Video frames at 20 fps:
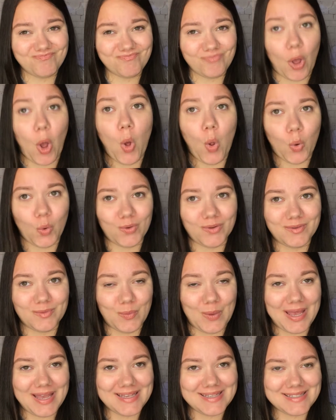
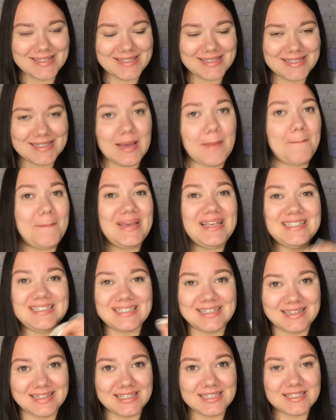always
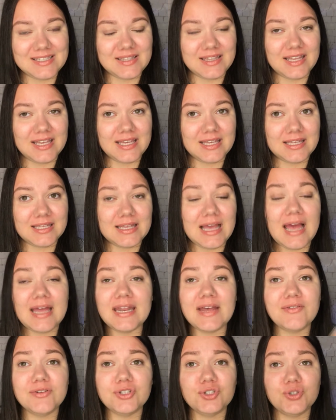missing this thing. I
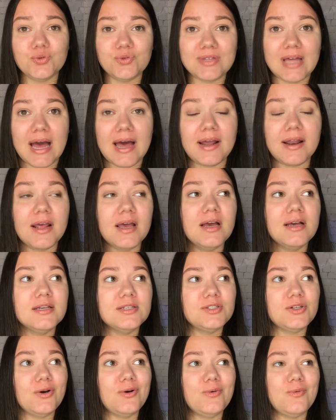never do that.
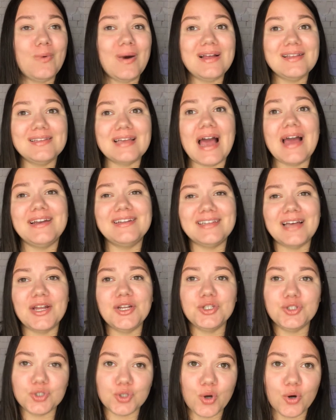So once I
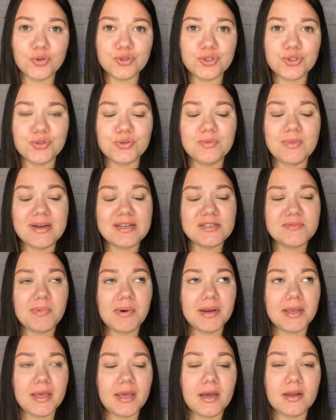decided to go to my
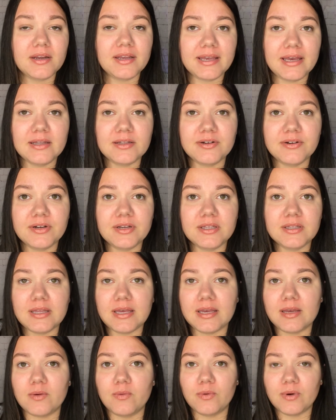Sparky Art gallery,
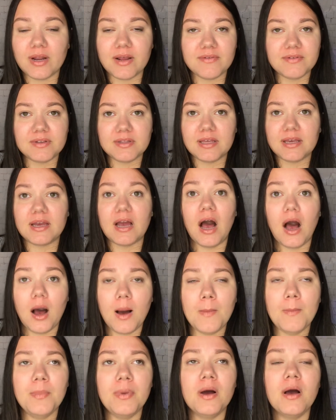like whatever, like
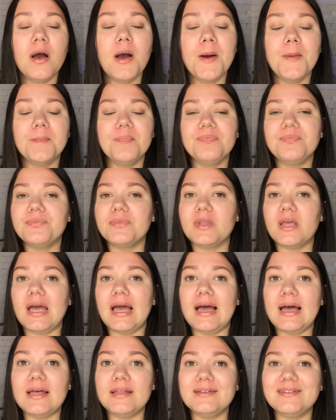hub,
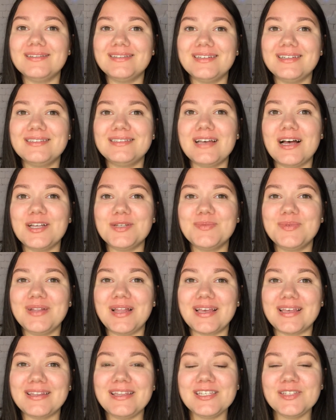and it tells me
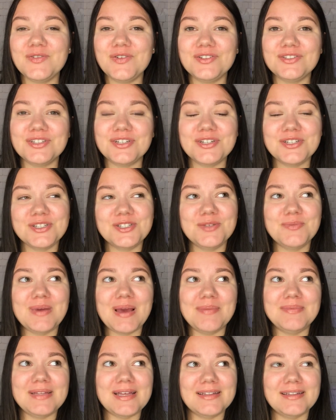like, this filter needs to be
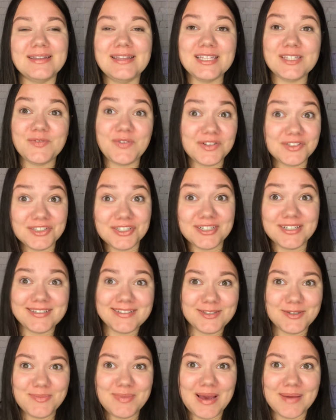updated, this filter needs
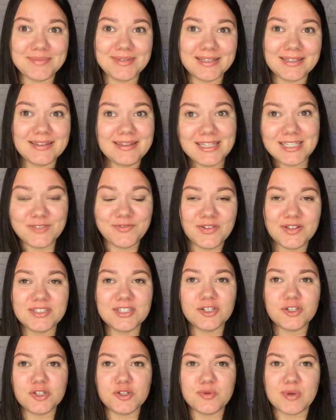to be updated, this filter
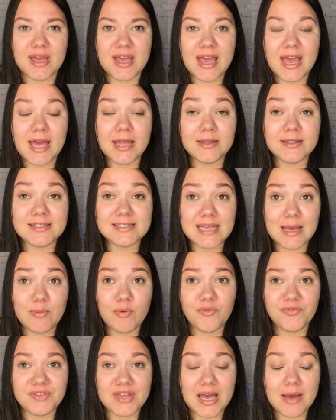needs to, and some
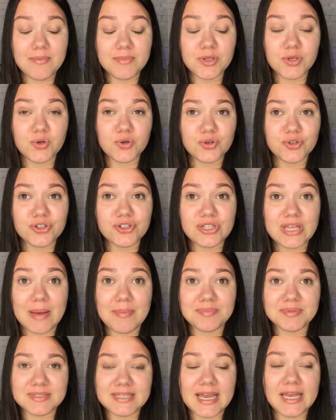of them you couldn't
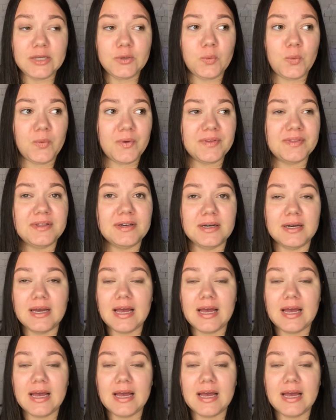update with the